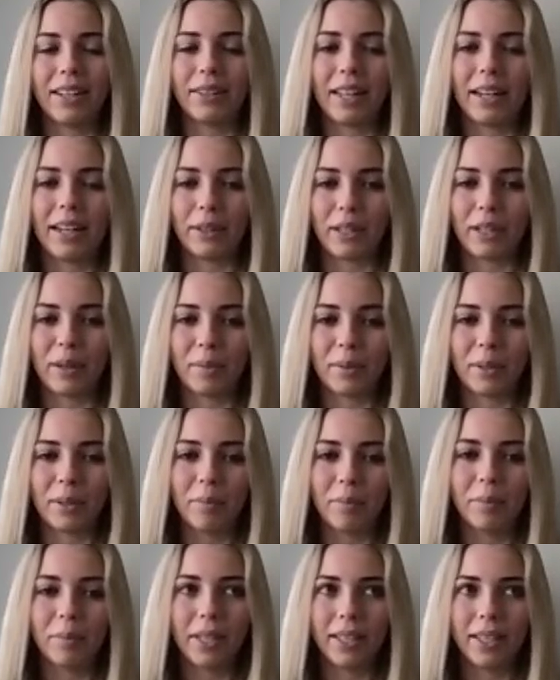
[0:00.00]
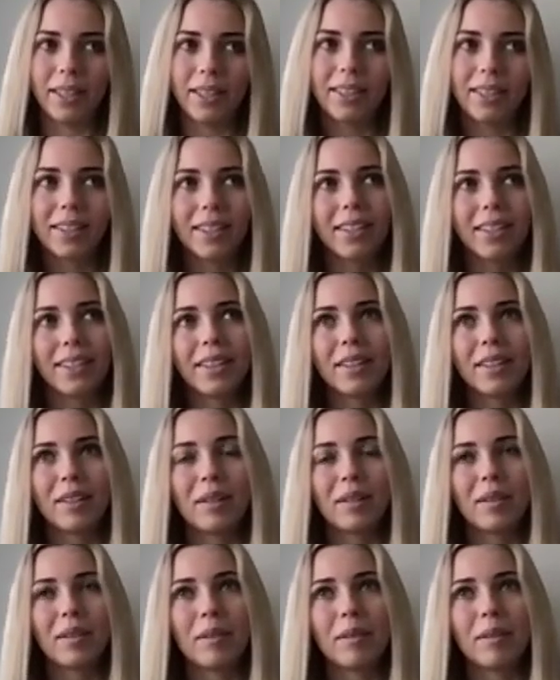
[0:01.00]
and how it comes to be.
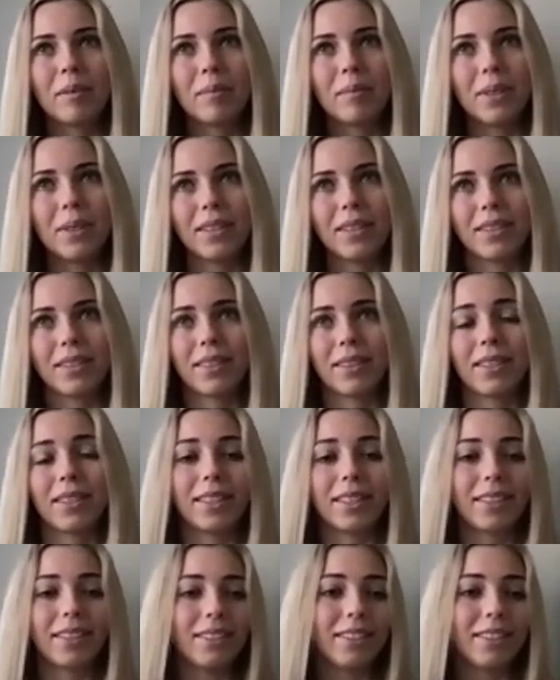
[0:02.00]
But it's also like